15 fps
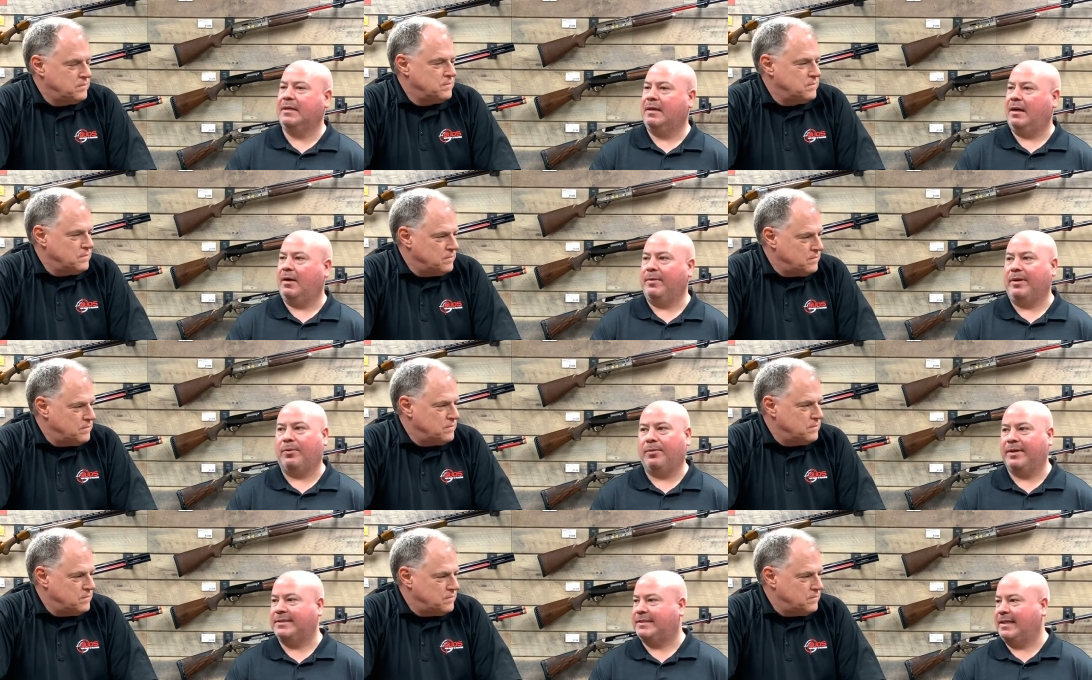Speaker 1: Uh, we don't
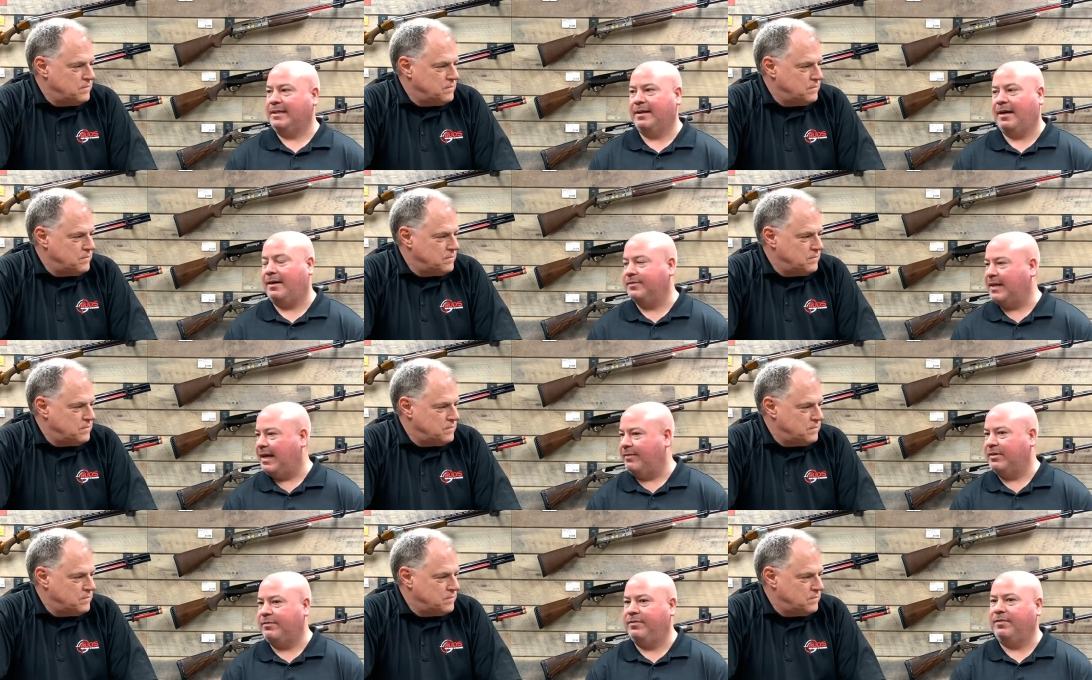want to send it off to
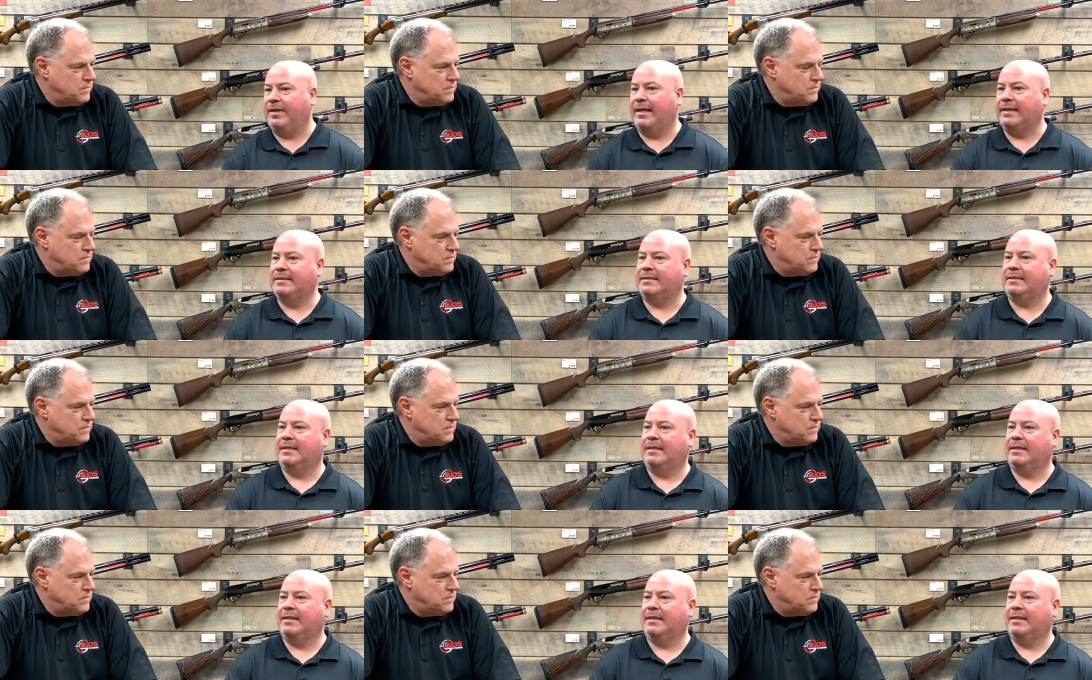have it fixed.